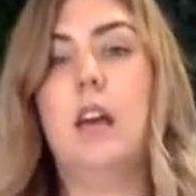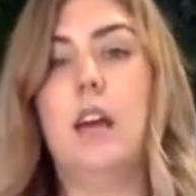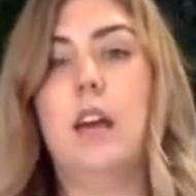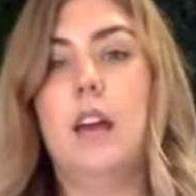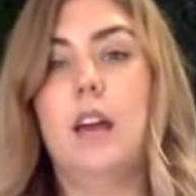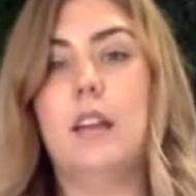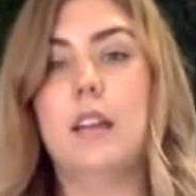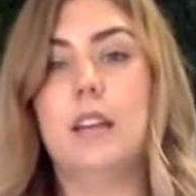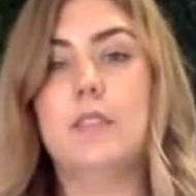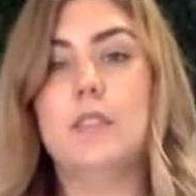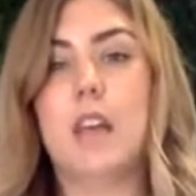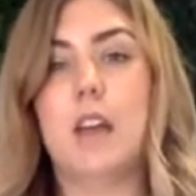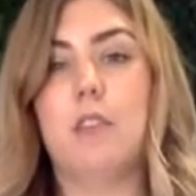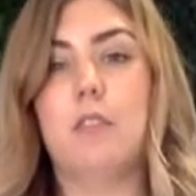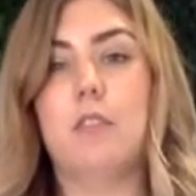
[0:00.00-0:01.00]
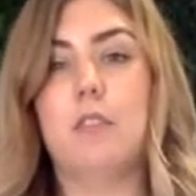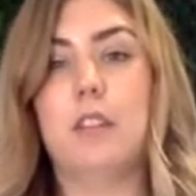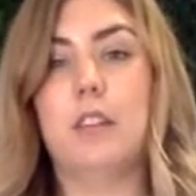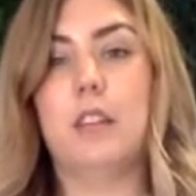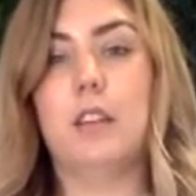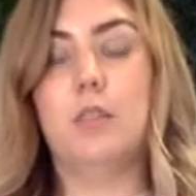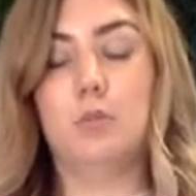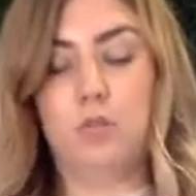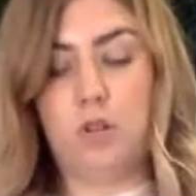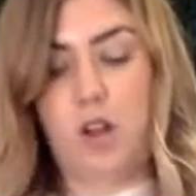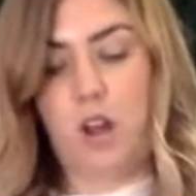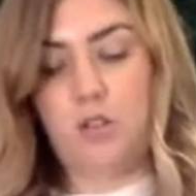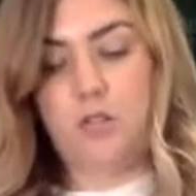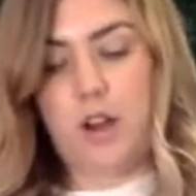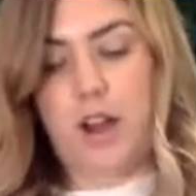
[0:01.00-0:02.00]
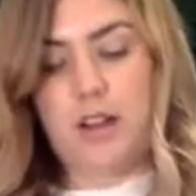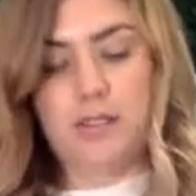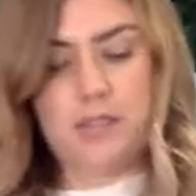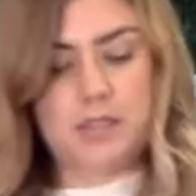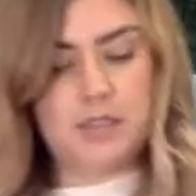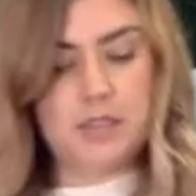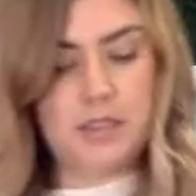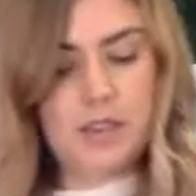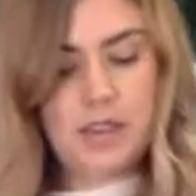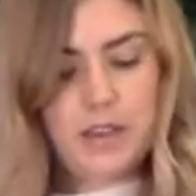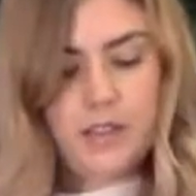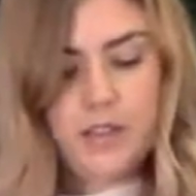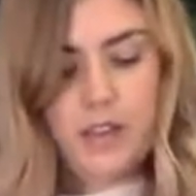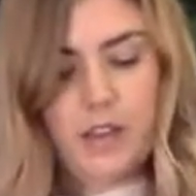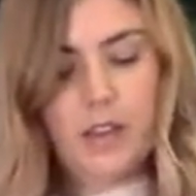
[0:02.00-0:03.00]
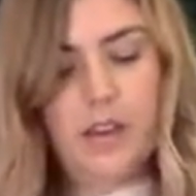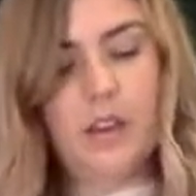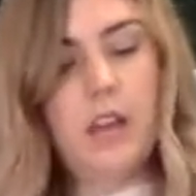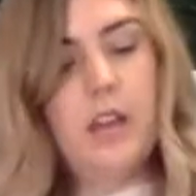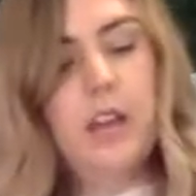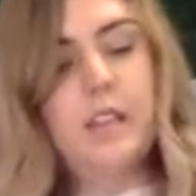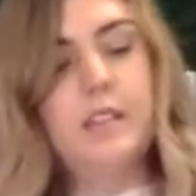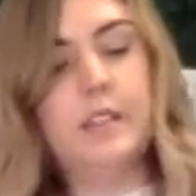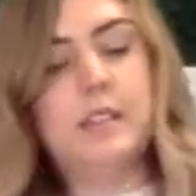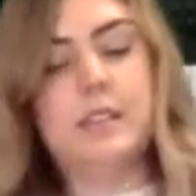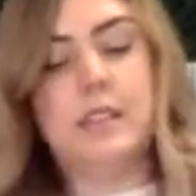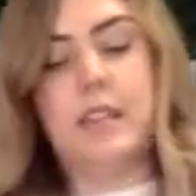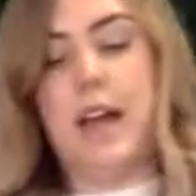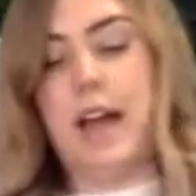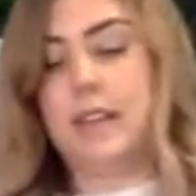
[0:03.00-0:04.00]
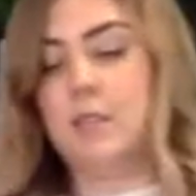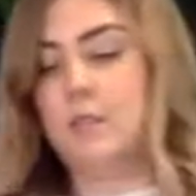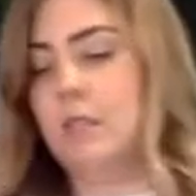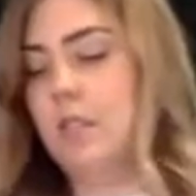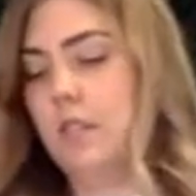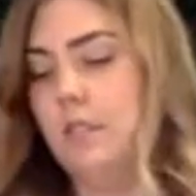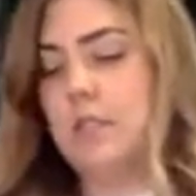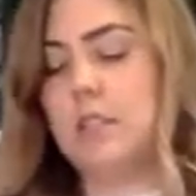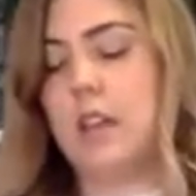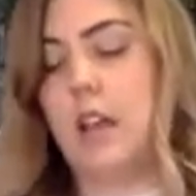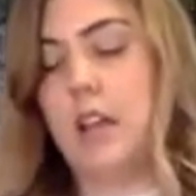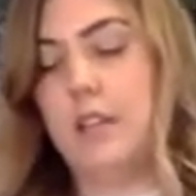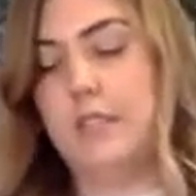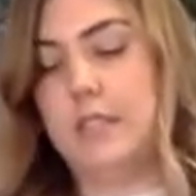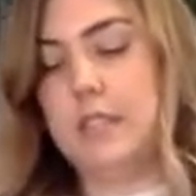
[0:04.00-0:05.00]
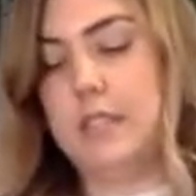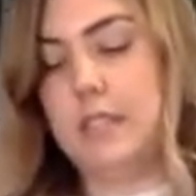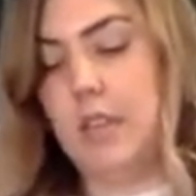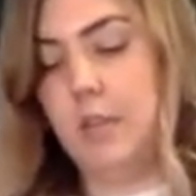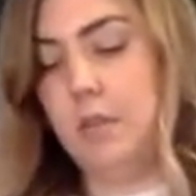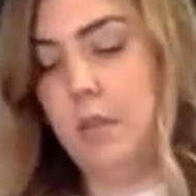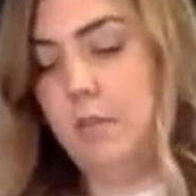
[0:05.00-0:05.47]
and gives that really cool contrast. And then this last one was kind of a statement